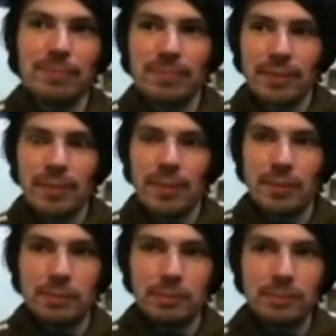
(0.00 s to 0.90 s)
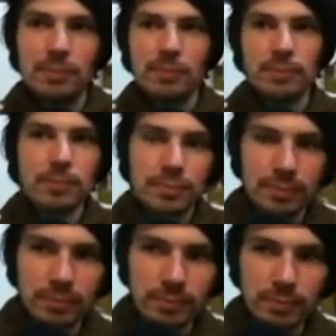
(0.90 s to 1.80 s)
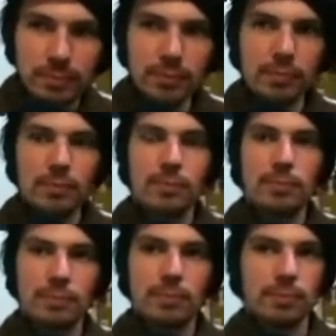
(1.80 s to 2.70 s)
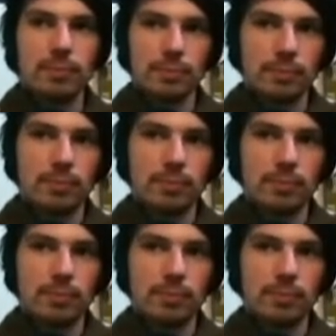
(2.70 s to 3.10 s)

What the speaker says: [no speech]